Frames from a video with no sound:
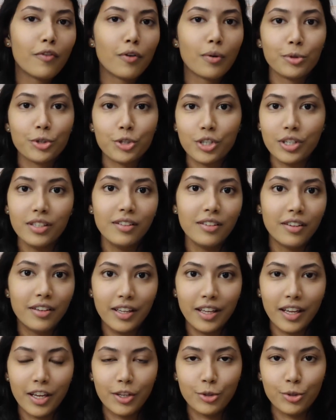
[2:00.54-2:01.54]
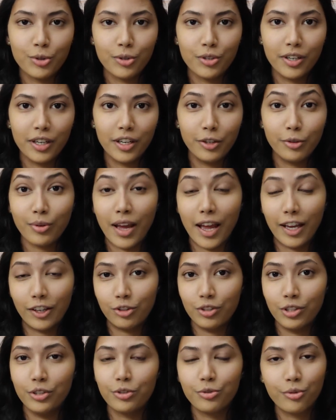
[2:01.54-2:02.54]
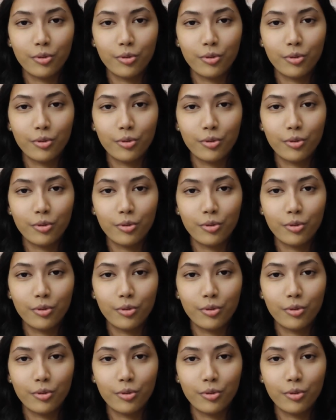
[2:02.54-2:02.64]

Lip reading: for machine learning engineering to actually